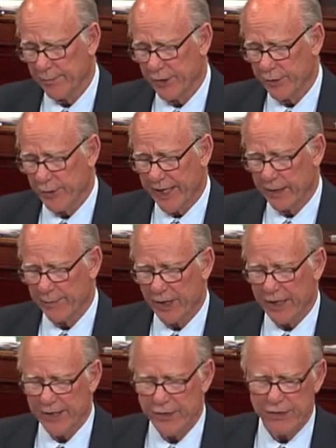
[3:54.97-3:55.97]
But the
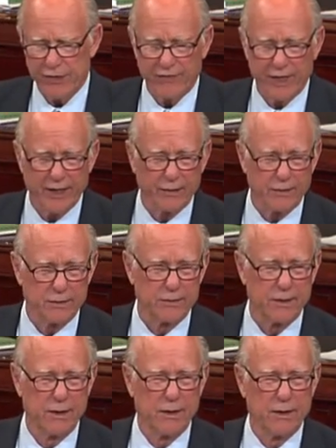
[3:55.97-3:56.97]
recommendations fail.
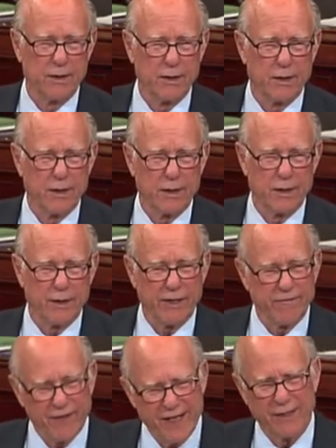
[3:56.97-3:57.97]

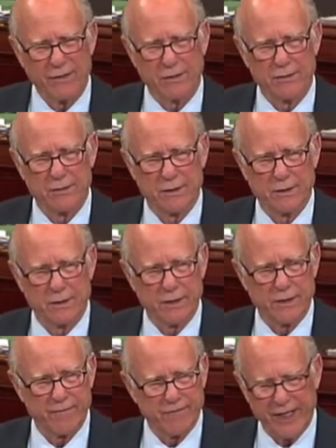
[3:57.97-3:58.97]
They fail.
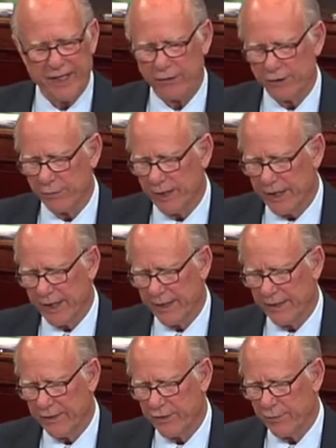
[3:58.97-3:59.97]
They fail to begin to